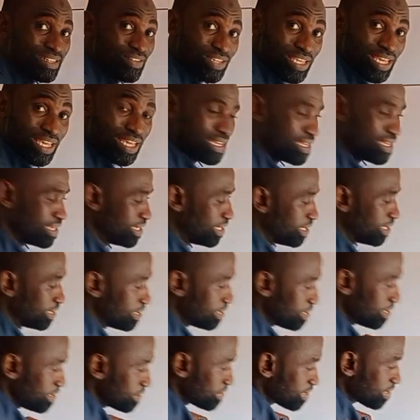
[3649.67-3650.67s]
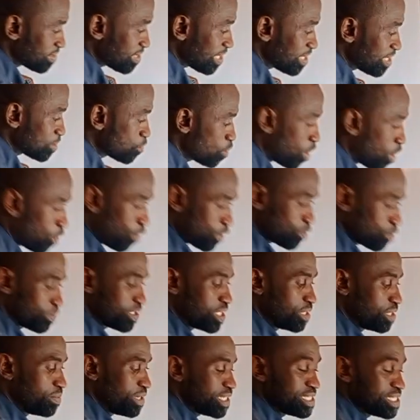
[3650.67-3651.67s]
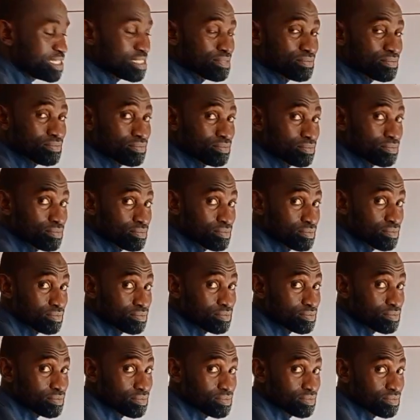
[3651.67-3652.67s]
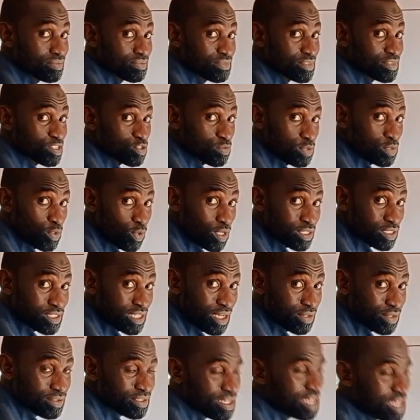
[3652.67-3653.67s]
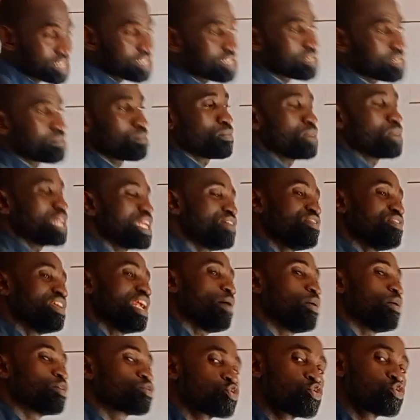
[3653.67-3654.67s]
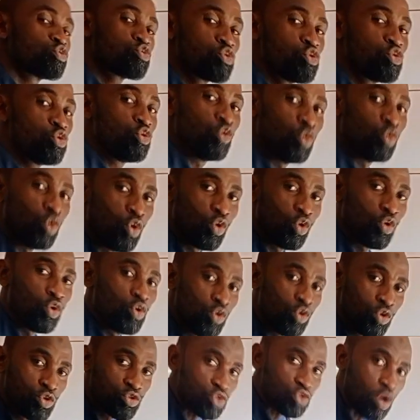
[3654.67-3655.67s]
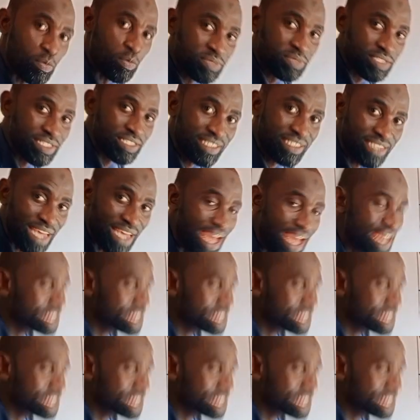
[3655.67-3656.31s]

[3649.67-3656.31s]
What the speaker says: Okay? 60 is gone. What do we mean? We what now? 30. If they want to do something